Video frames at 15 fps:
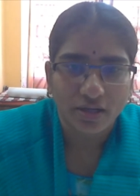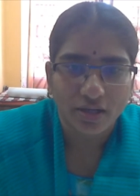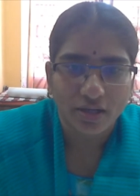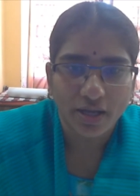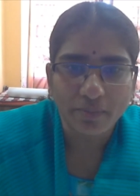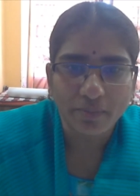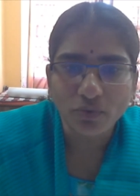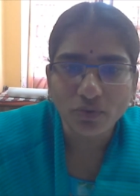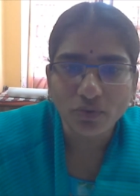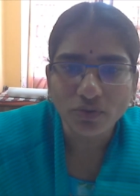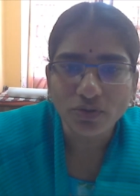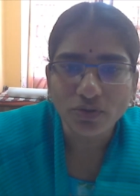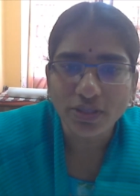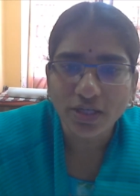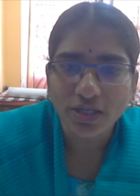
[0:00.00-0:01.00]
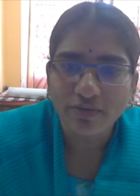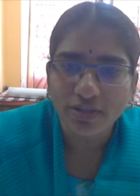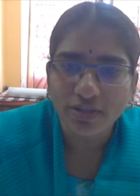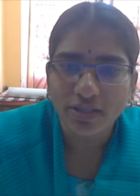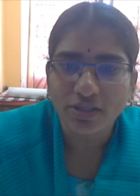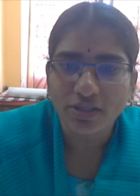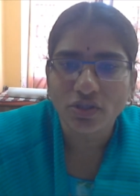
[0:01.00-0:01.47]
I'm going to deal with
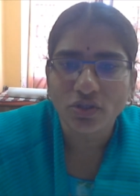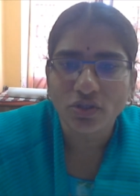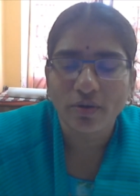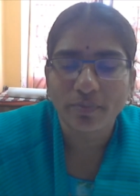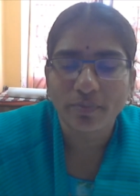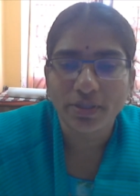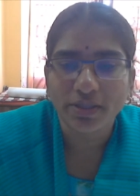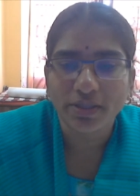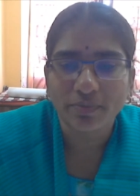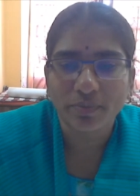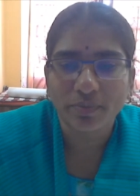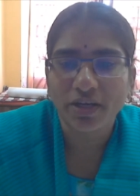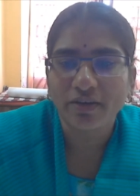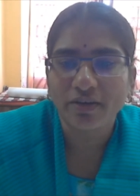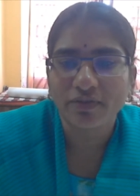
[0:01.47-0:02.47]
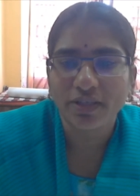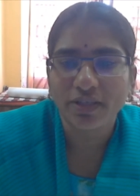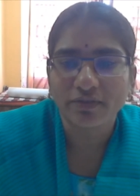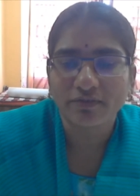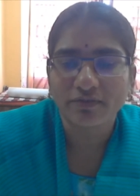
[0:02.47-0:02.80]
these topics briefly in